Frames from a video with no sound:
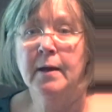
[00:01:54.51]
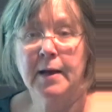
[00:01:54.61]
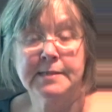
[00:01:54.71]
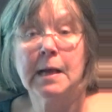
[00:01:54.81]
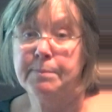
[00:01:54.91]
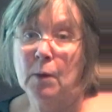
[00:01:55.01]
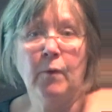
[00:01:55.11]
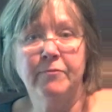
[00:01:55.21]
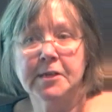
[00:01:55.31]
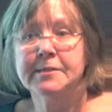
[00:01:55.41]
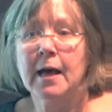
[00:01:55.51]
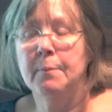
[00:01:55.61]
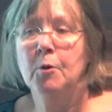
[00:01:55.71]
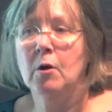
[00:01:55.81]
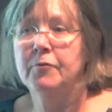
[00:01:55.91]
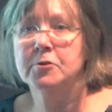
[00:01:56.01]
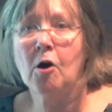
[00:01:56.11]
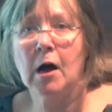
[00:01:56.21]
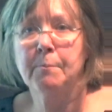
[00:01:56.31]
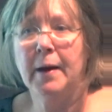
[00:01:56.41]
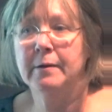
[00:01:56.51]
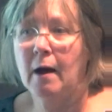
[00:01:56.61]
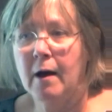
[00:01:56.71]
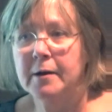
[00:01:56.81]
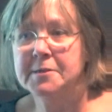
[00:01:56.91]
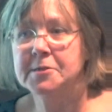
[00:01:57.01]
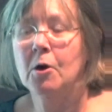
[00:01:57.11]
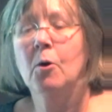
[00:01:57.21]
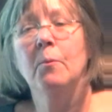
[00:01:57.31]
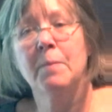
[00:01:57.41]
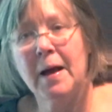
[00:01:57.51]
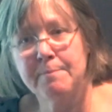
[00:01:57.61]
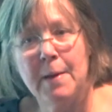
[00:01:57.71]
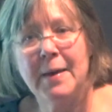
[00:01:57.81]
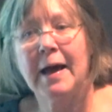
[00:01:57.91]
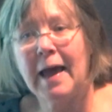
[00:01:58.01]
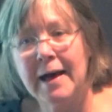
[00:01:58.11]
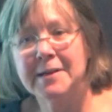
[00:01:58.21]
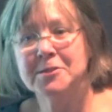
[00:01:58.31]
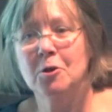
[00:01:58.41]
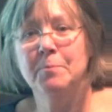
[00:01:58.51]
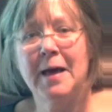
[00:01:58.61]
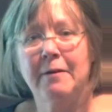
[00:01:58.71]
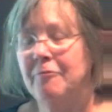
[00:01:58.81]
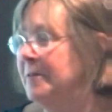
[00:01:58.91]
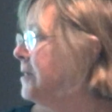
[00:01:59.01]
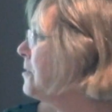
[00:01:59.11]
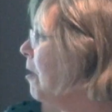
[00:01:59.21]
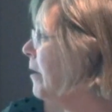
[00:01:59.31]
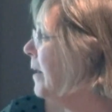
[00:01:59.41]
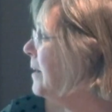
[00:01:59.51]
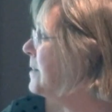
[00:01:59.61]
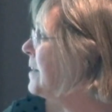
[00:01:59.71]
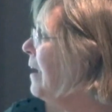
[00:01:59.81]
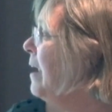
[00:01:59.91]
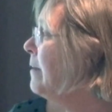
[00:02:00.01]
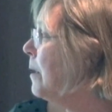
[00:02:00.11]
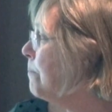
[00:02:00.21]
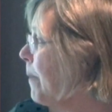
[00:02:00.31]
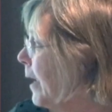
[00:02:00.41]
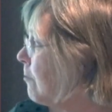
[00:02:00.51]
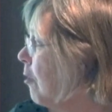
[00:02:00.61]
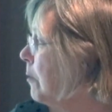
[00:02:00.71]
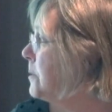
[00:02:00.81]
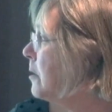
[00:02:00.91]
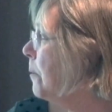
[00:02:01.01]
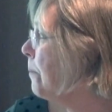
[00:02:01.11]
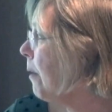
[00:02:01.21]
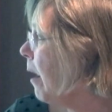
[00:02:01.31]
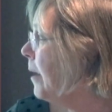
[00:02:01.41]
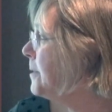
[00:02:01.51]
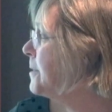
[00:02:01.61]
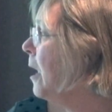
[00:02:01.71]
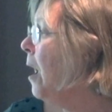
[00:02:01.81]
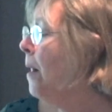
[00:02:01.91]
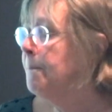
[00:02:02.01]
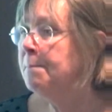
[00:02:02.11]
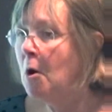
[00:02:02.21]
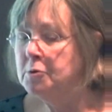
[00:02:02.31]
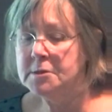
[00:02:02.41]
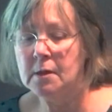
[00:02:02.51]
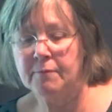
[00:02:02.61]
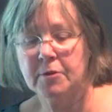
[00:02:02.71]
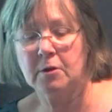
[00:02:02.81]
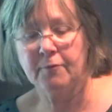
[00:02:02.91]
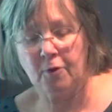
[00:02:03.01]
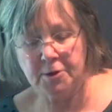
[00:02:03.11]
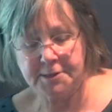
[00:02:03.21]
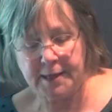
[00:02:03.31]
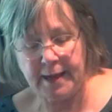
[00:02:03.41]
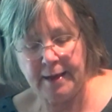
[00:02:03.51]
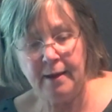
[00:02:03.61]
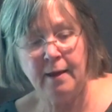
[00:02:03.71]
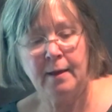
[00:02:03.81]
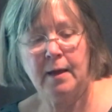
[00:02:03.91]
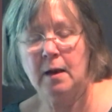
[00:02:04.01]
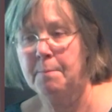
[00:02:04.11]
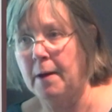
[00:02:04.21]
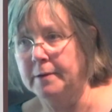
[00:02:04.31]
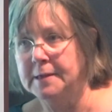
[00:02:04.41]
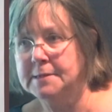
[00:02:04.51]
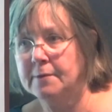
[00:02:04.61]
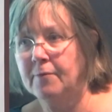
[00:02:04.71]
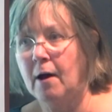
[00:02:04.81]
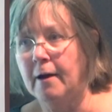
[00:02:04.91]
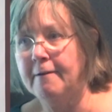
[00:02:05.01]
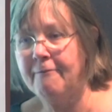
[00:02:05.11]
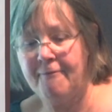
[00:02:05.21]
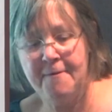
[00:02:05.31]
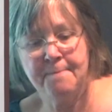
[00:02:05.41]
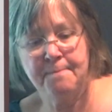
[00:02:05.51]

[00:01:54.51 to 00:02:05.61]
except that we've just had a beautiful talk by Doug, so maybe I can assume that for this audience, that microbes comprise most the diversity and abundance of life.